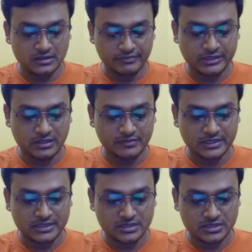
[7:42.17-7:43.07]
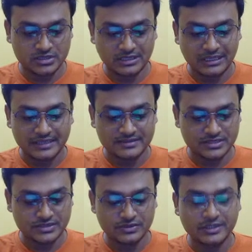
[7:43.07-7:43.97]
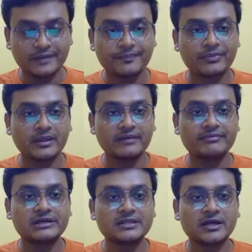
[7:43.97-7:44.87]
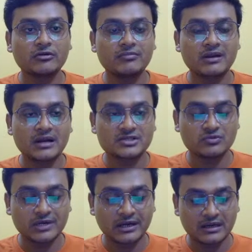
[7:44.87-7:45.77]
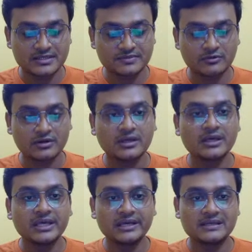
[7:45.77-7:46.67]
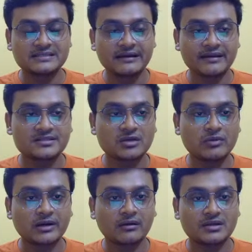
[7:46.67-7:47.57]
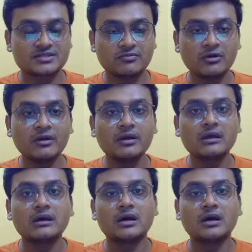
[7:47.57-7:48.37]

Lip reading: period of that classes, okay. Every day there will be class, one class for English literature, one class for